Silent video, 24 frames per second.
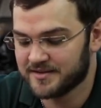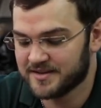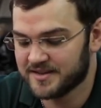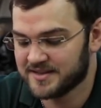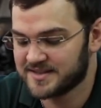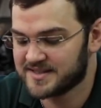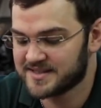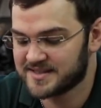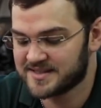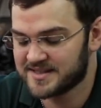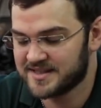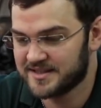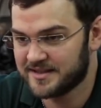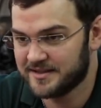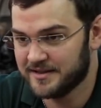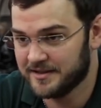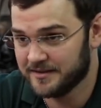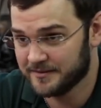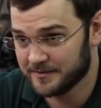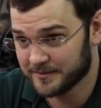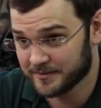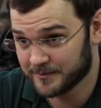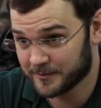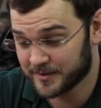This is
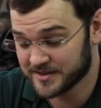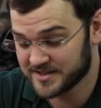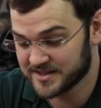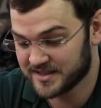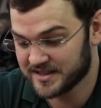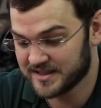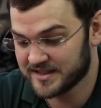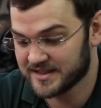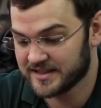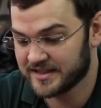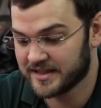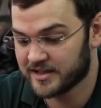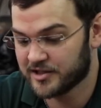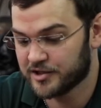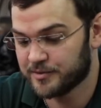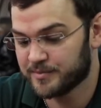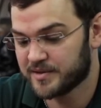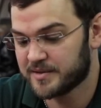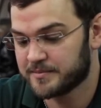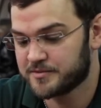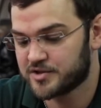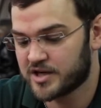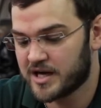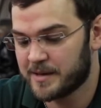once again, the
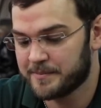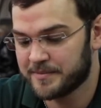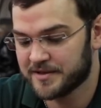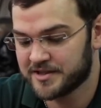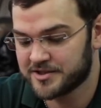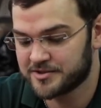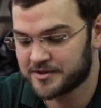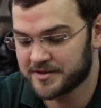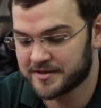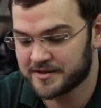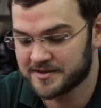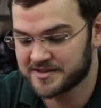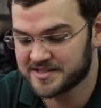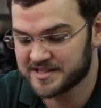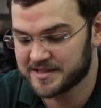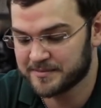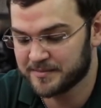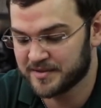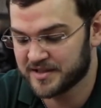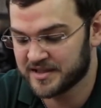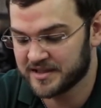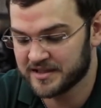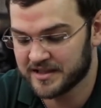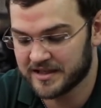aluminum drop-in trigger
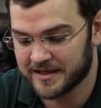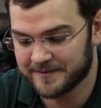assembly.